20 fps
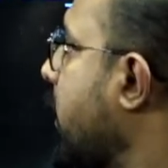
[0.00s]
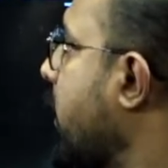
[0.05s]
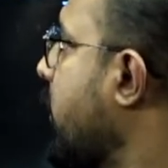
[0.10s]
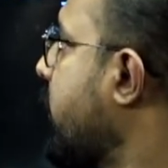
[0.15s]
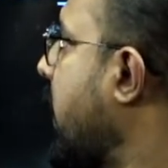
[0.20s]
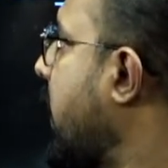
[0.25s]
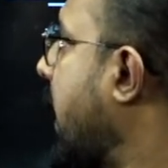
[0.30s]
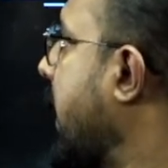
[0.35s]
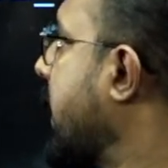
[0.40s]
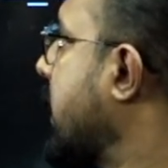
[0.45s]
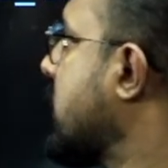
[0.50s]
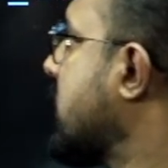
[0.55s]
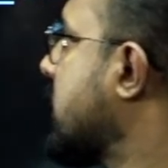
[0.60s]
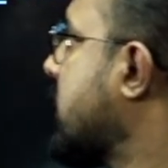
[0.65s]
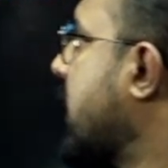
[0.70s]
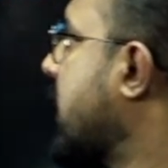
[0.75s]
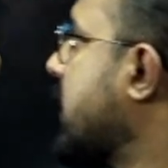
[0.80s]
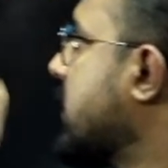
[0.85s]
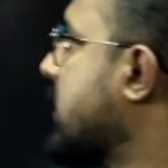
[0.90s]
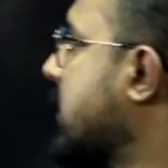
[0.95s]
of a line is
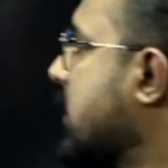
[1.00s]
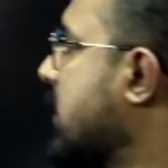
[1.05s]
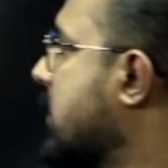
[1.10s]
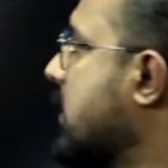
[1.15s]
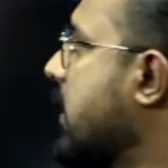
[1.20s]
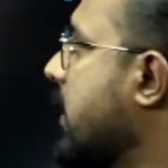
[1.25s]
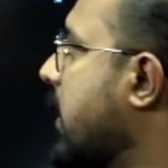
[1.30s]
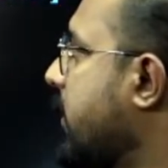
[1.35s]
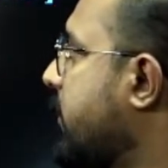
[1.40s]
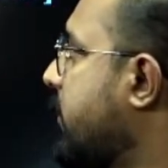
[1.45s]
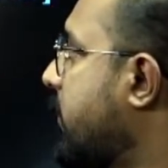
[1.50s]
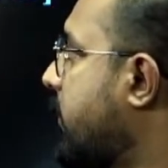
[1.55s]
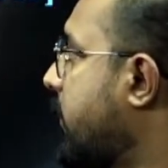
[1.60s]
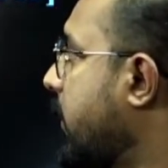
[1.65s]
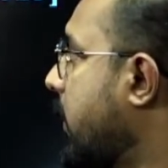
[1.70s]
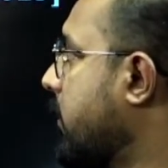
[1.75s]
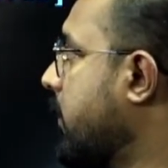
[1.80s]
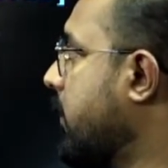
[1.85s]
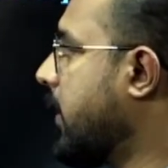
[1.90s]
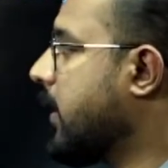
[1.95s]
36 degree
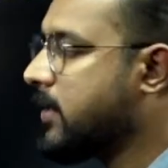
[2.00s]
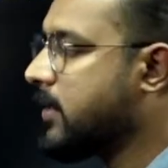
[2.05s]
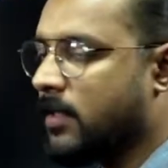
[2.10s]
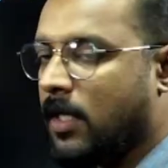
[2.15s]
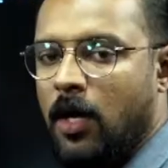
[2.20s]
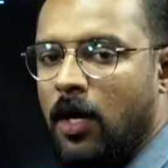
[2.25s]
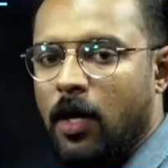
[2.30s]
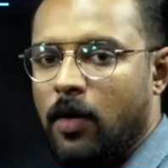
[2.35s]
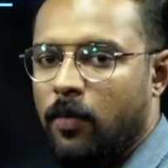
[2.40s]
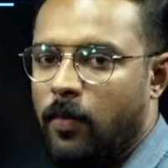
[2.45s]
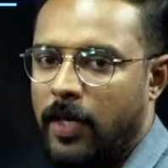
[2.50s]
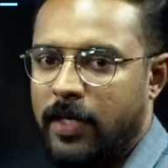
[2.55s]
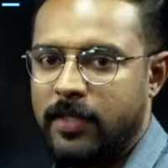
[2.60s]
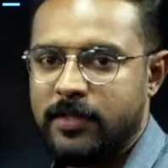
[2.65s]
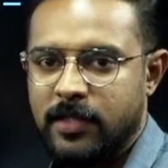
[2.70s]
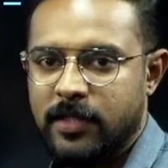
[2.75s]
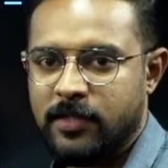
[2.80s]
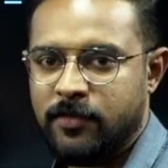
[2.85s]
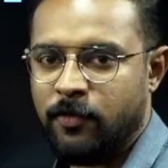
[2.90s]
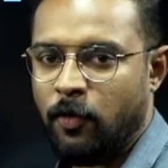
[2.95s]
15 minutes, what is
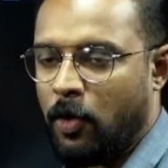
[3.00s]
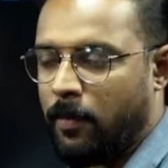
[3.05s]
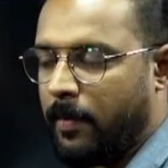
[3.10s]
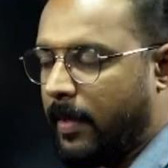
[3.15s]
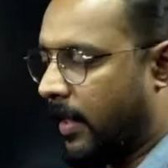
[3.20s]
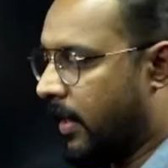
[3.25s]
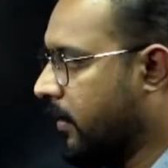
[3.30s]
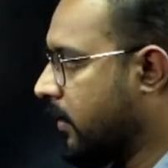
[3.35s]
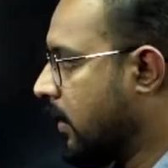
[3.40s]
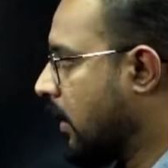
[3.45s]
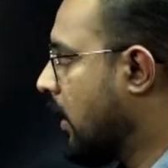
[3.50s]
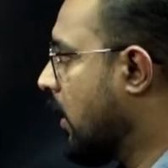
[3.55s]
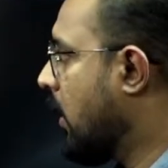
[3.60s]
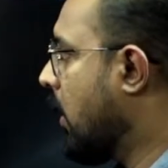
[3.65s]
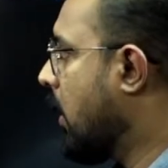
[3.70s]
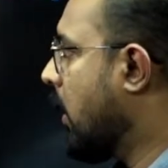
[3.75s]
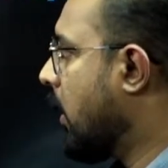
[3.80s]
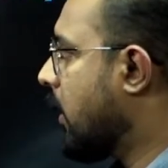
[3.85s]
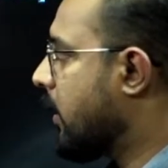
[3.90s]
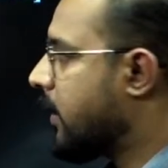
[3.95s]
its forebearing?
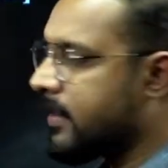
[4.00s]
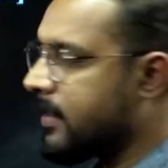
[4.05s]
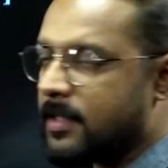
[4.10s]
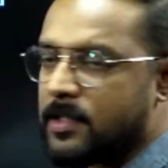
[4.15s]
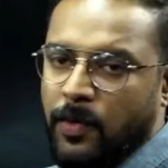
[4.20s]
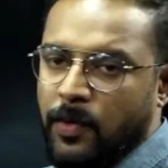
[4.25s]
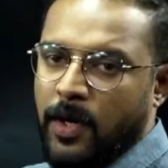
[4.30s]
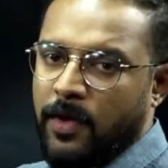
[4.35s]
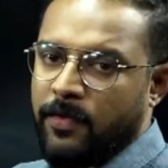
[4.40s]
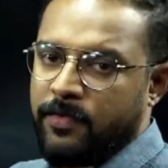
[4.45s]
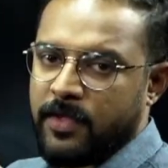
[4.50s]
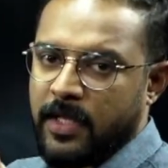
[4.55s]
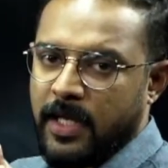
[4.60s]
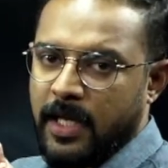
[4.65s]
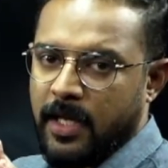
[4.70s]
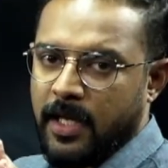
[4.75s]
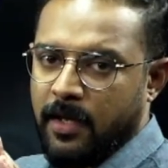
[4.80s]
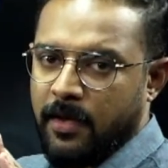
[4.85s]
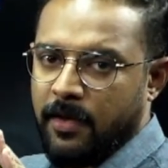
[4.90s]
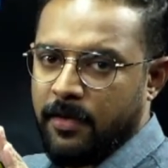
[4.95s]
This is one of
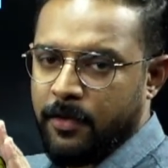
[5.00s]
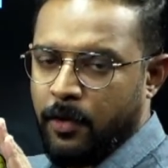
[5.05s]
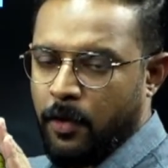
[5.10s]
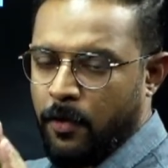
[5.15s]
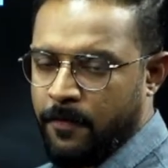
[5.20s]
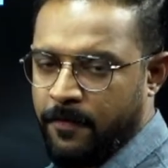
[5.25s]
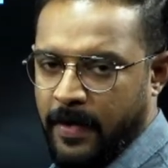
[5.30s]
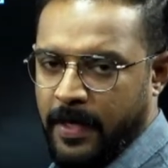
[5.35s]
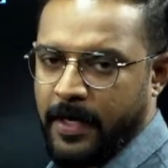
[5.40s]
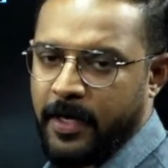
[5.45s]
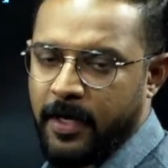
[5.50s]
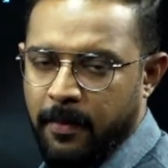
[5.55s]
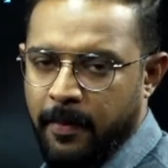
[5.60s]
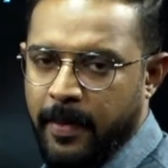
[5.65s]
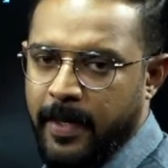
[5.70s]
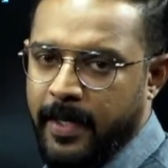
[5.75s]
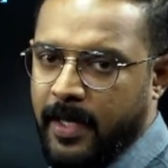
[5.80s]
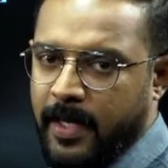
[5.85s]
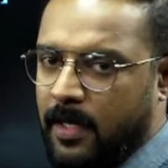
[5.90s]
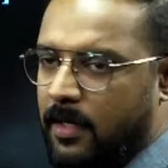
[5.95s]
the
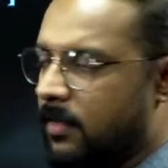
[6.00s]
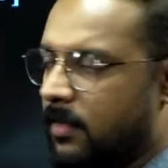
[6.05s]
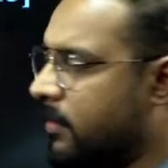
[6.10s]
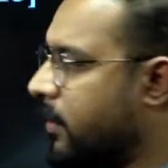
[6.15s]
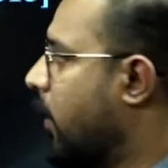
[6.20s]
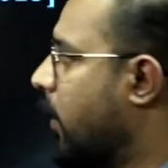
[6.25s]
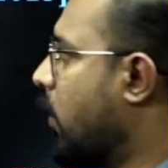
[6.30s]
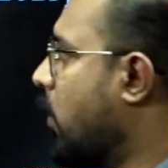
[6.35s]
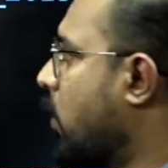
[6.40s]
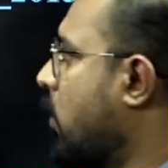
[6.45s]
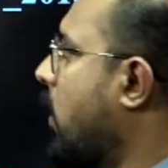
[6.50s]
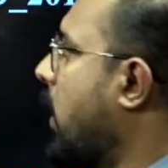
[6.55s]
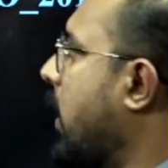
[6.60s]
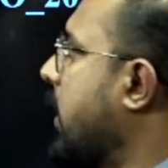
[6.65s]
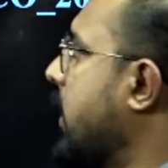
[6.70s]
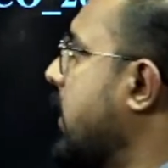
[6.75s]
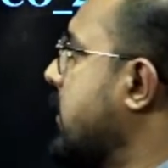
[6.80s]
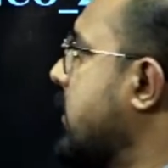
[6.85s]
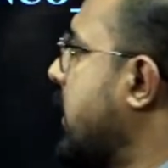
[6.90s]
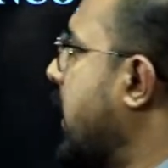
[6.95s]
fundamental
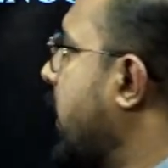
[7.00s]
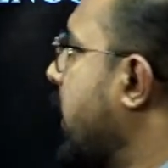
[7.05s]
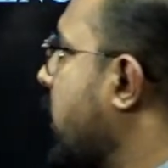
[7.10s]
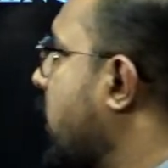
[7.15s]
understanding